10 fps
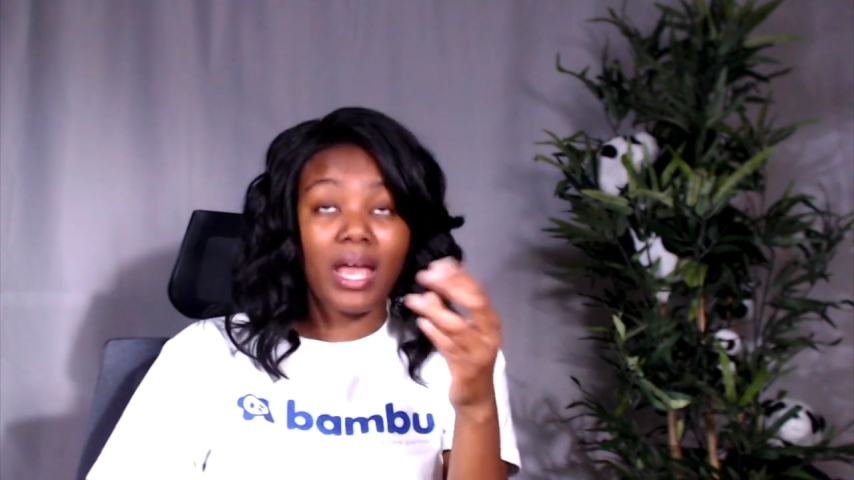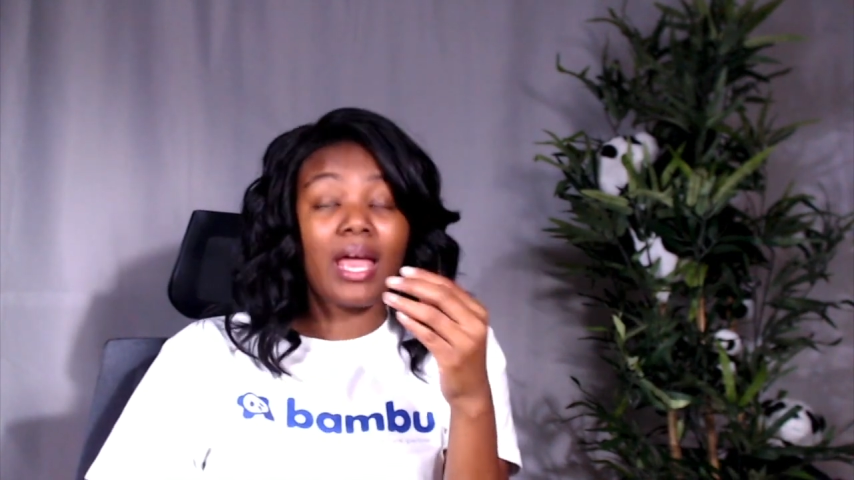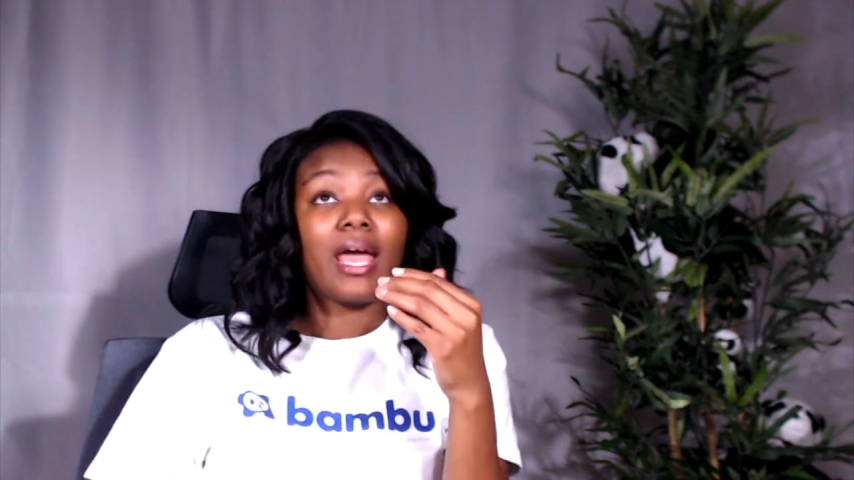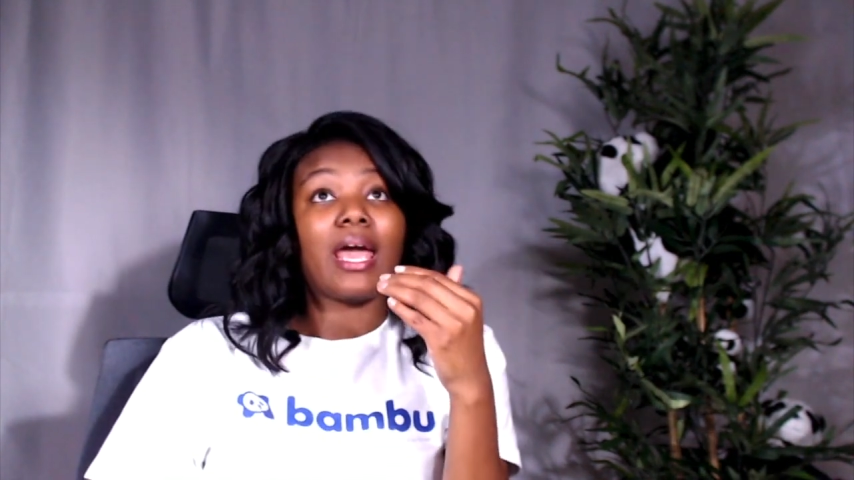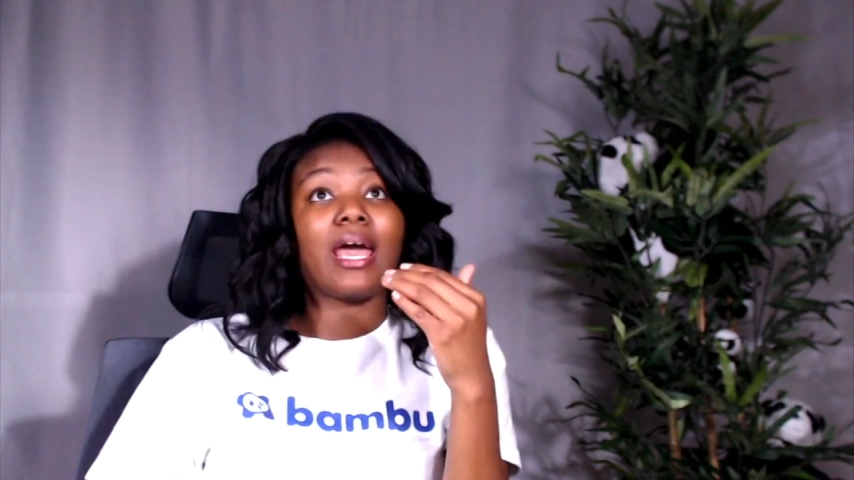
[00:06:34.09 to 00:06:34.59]

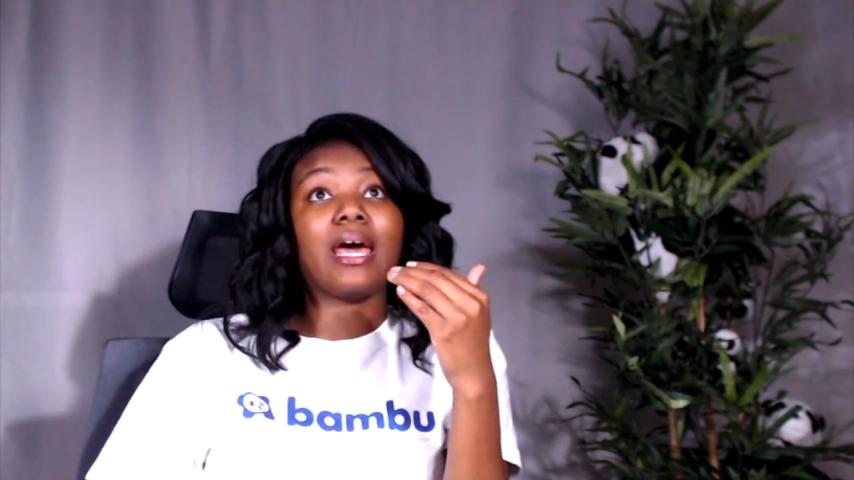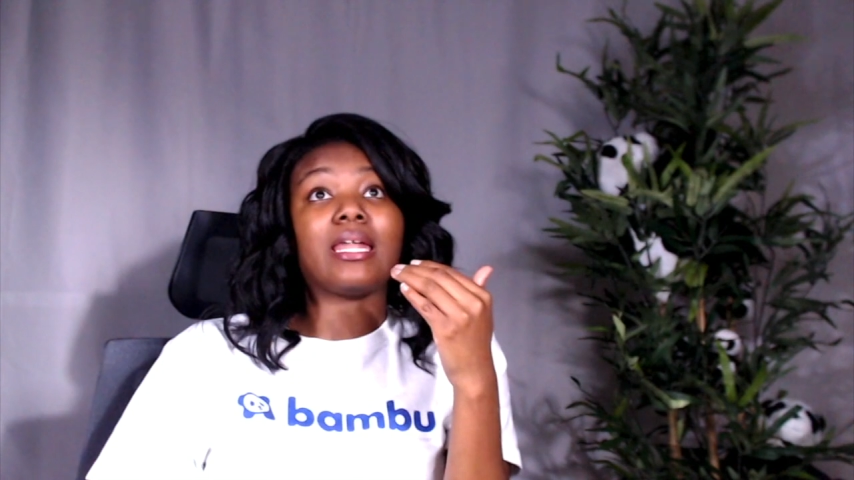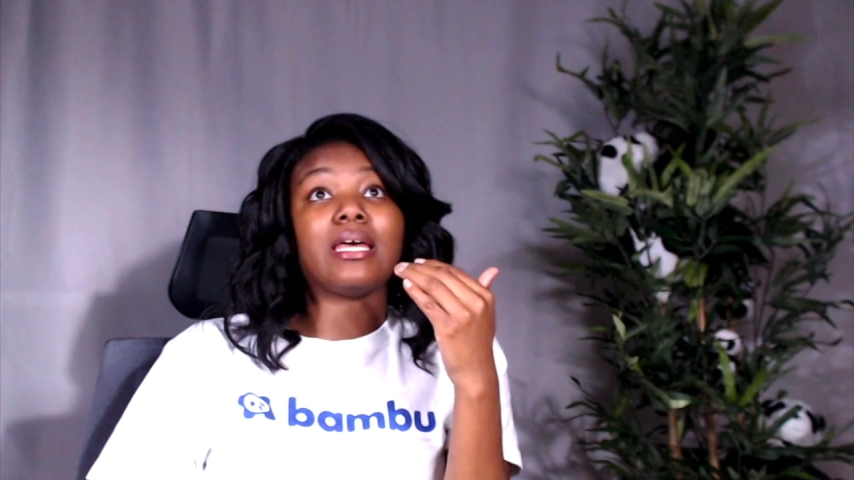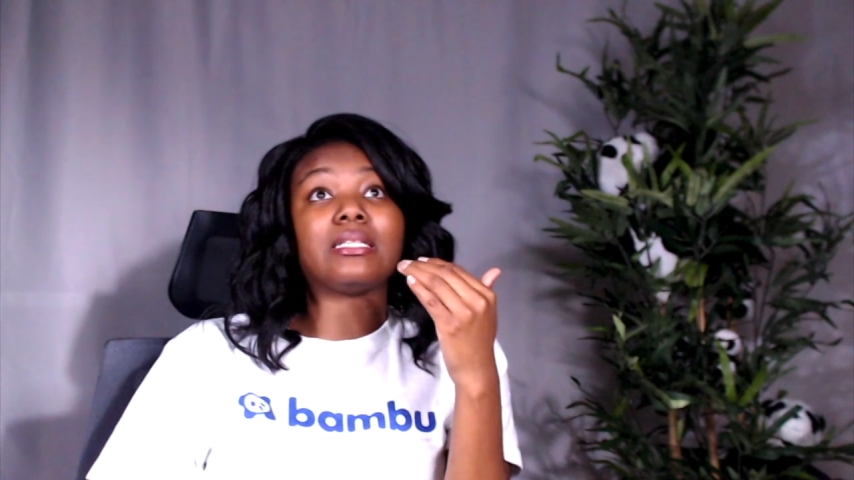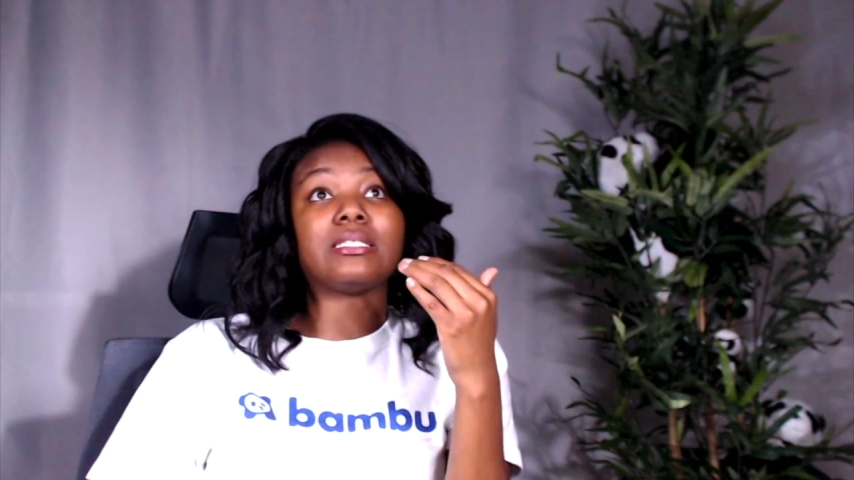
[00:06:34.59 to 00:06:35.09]
And
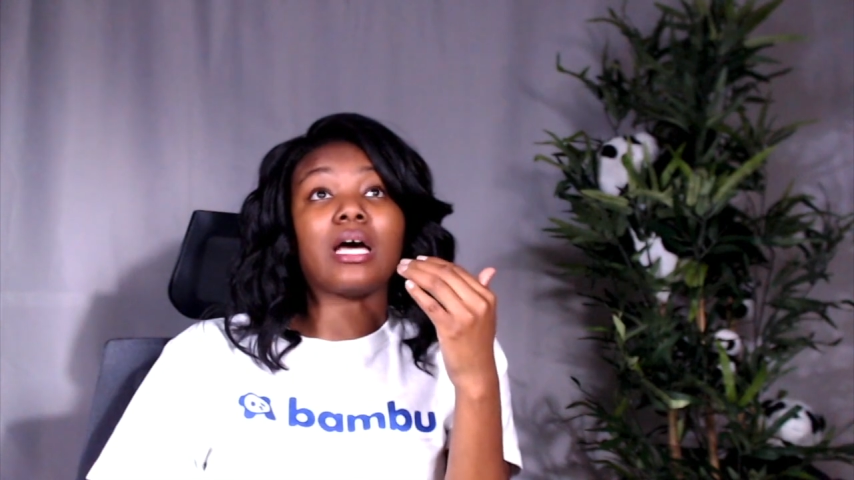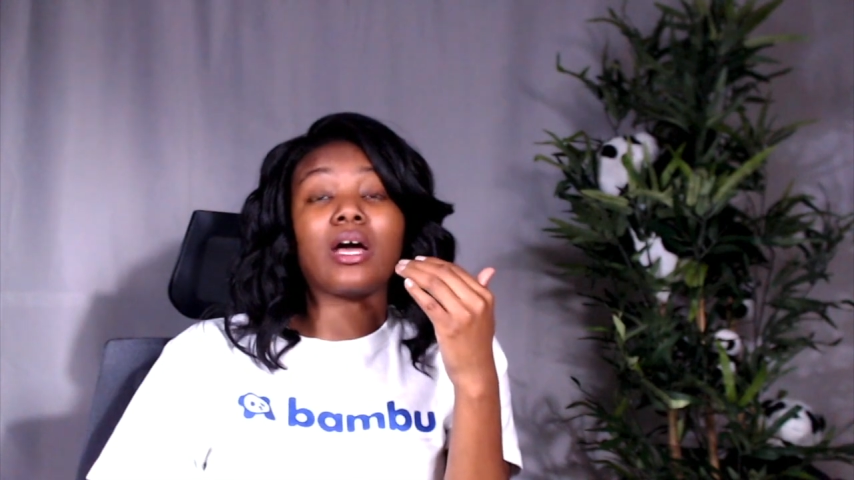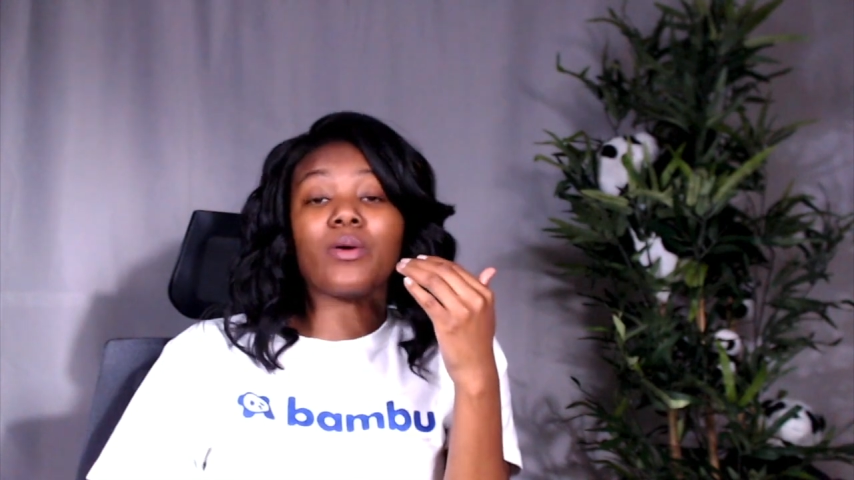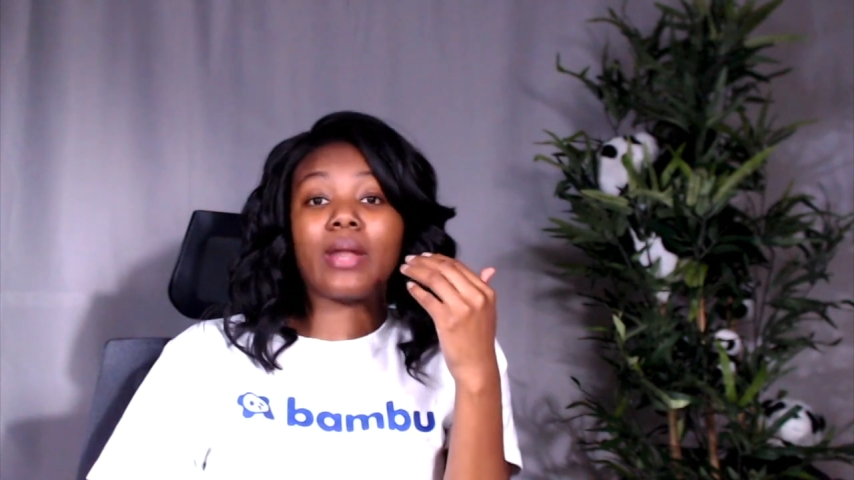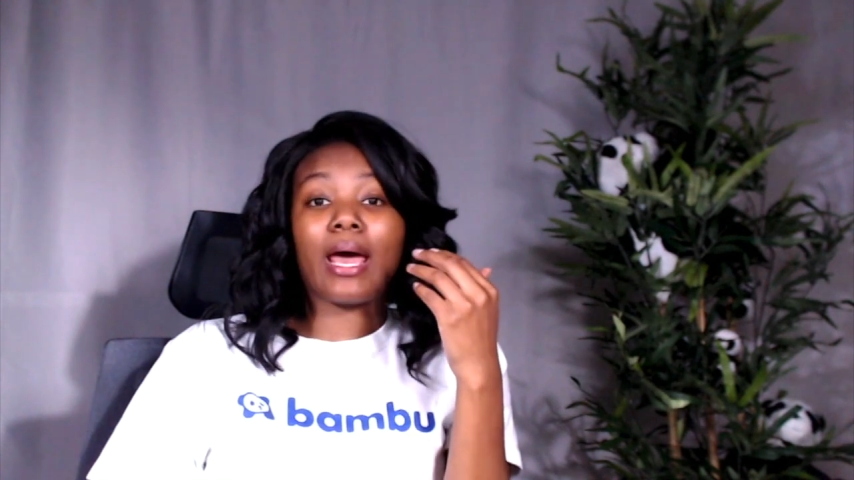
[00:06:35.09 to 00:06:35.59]
it's not going
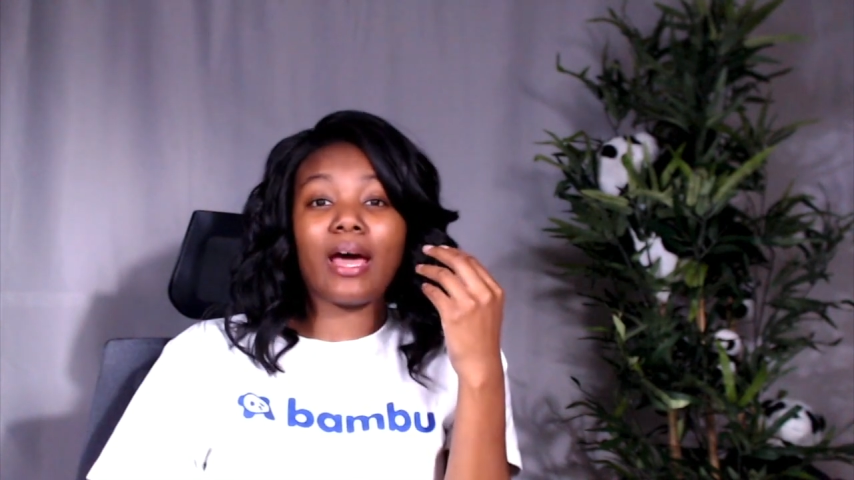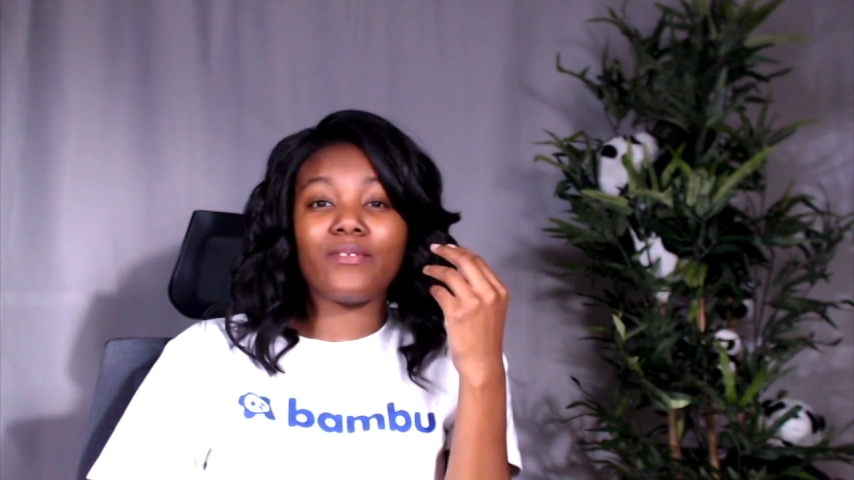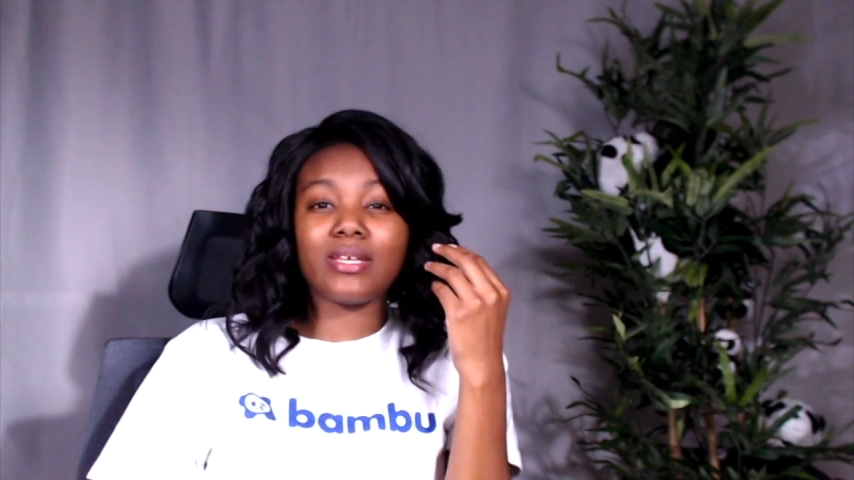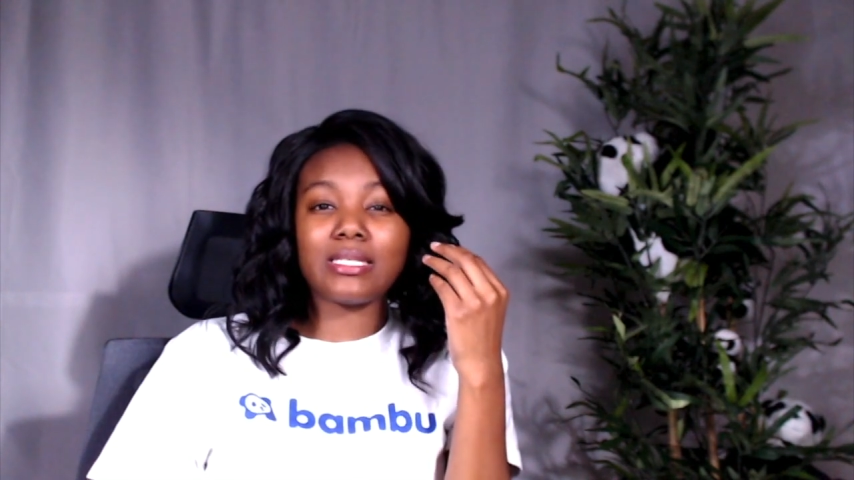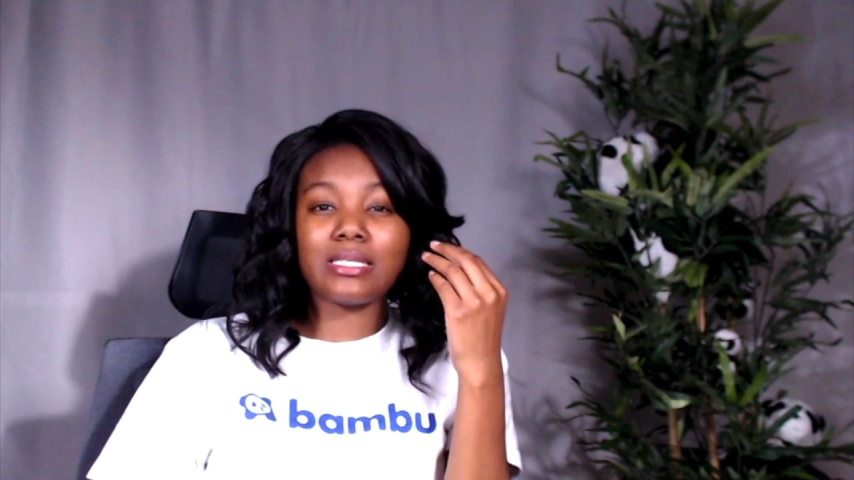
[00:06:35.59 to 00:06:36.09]
to have
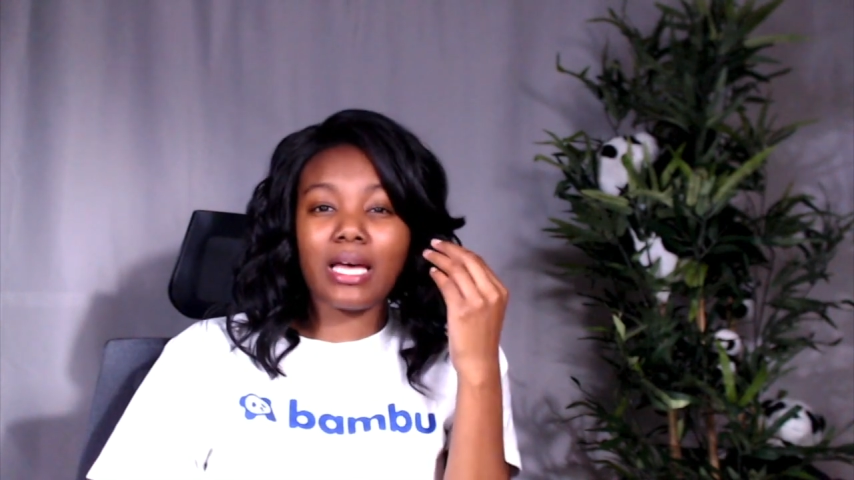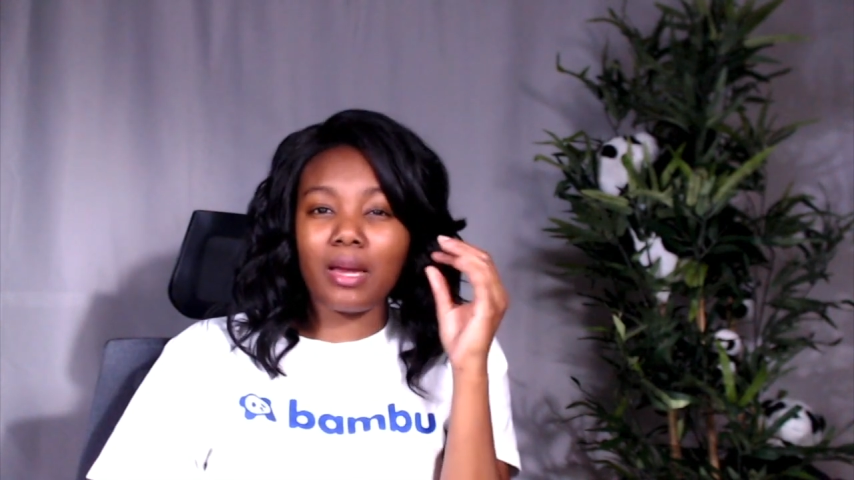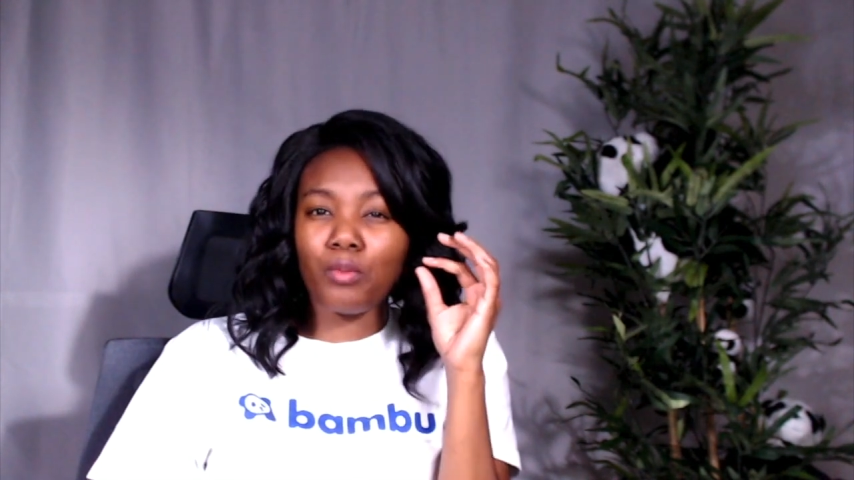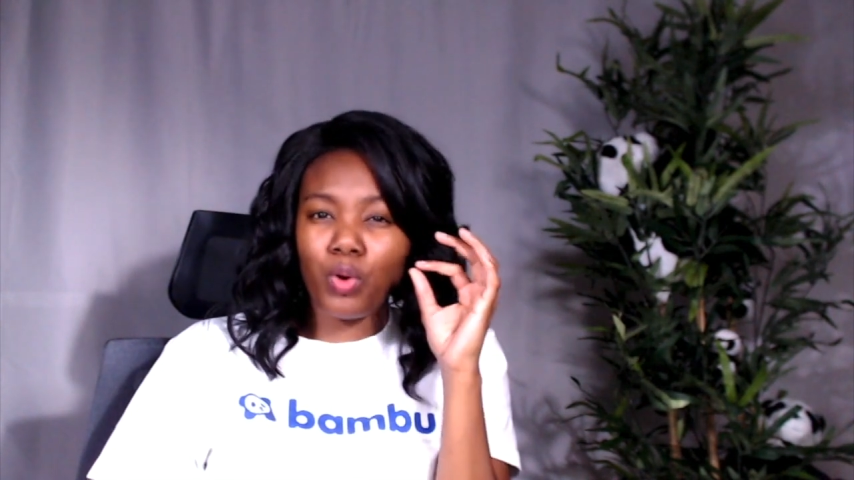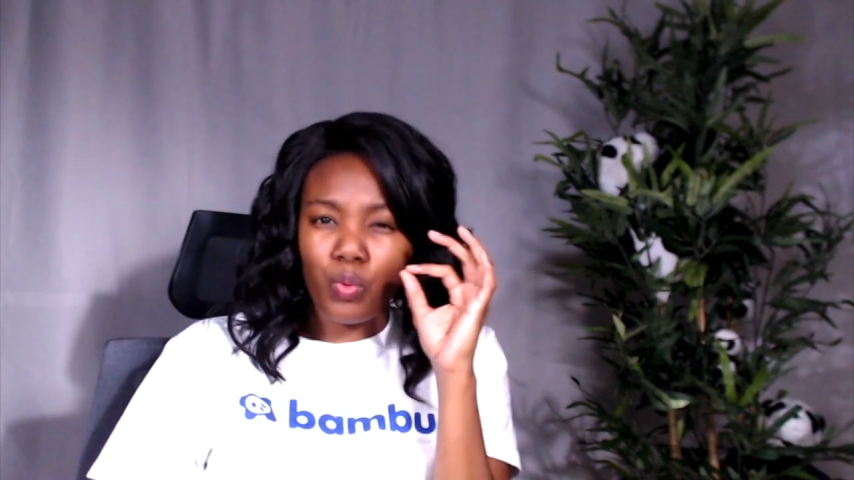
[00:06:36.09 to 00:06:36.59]
this like more